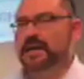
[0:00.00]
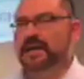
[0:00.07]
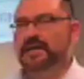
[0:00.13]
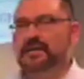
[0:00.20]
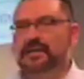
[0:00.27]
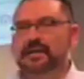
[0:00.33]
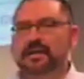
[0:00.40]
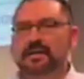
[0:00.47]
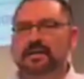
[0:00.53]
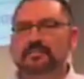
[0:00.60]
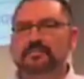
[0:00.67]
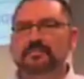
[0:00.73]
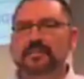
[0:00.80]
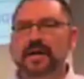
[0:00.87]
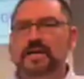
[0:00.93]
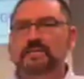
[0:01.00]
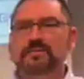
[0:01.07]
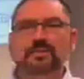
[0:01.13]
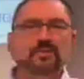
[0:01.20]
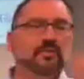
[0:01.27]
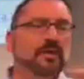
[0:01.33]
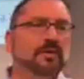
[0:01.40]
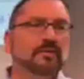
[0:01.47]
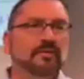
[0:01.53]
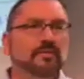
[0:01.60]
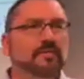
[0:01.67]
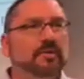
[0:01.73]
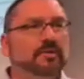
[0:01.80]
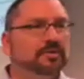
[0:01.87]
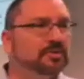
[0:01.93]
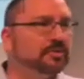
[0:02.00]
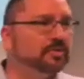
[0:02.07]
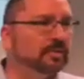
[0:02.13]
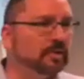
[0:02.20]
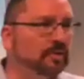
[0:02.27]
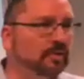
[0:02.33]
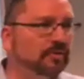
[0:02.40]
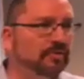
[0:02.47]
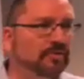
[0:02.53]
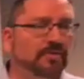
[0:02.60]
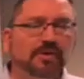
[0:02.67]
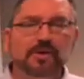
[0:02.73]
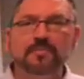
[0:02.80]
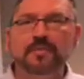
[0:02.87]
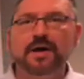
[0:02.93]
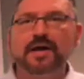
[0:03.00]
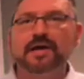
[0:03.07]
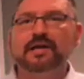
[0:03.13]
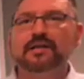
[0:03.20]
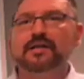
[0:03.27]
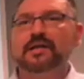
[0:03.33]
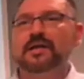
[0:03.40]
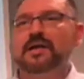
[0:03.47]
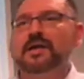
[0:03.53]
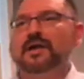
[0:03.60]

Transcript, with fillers: And uh, I don't know what emotions were going through their mind,